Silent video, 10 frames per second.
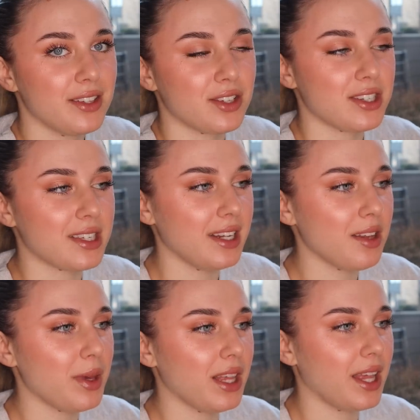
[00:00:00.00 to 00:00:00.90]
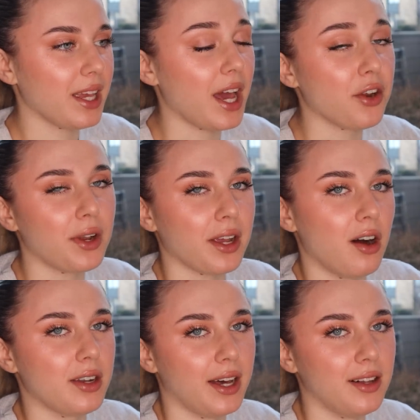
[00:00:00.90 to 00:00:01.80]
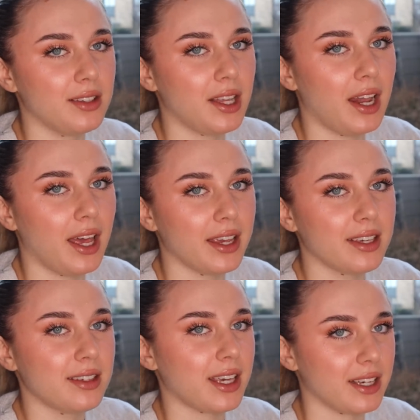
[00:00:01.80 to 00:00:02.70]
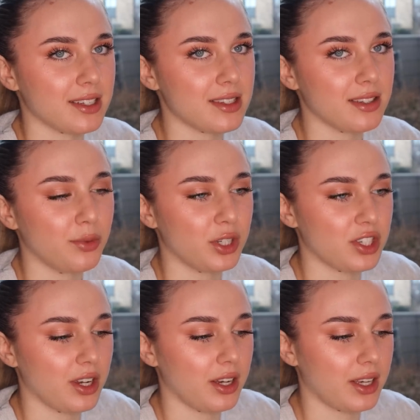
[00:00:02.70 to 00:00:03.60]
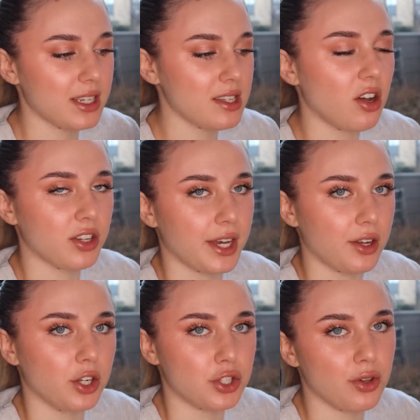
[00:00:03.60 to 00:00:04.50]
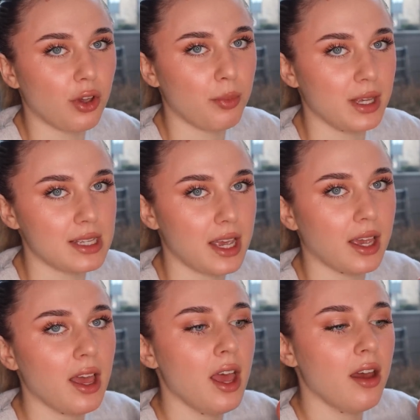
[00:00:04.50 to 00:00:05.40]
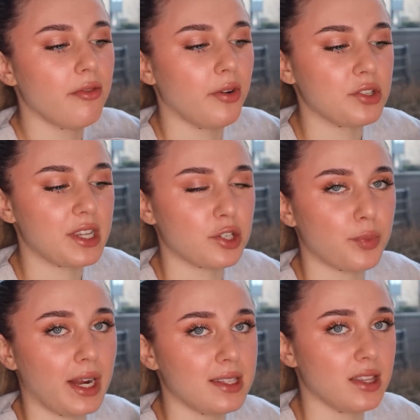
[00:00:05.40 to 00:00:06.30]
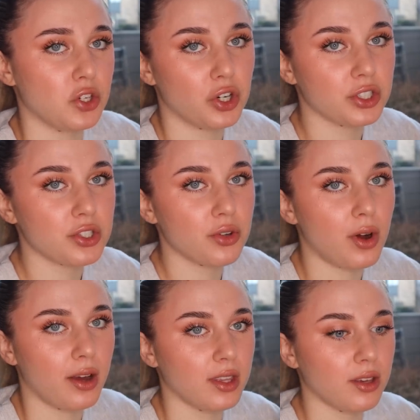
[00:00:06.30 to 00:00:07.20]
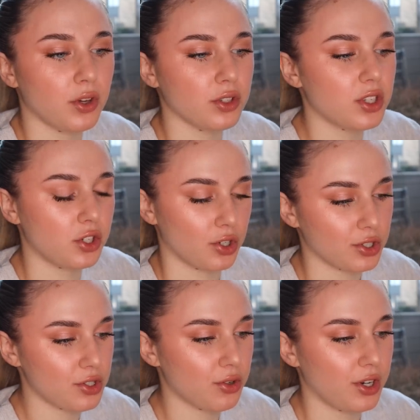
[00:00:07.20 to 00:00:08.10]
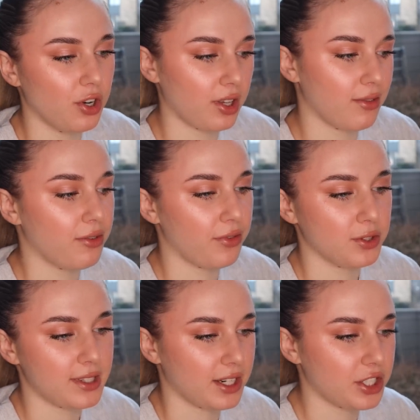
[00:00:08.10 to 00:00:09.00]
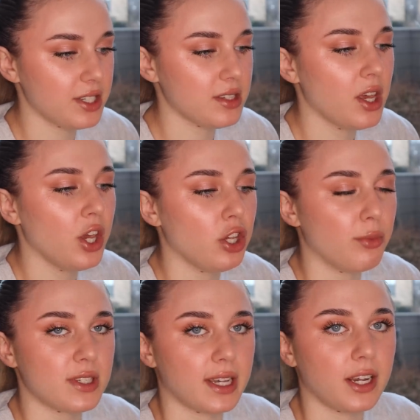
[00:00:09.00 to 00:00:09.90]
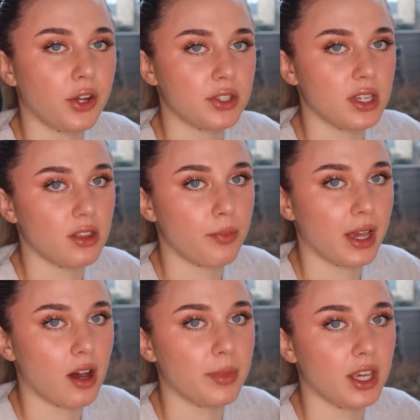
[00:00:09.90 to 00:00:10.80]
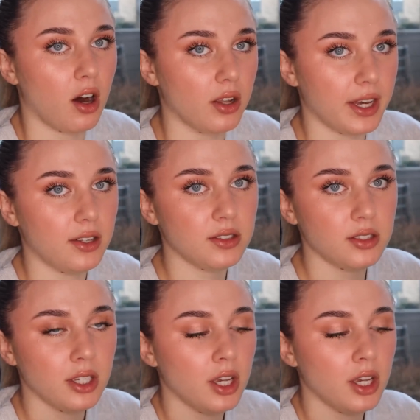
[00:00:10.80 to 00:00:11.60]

So she's clearly being like, I don't like Ardell. I like Kiss, which Kiss and Ardell are two competing false lash brands in the drugstore. I think if you go to the drugstore and you're looking for false lashes, you're most likely going to either pick up the Ardells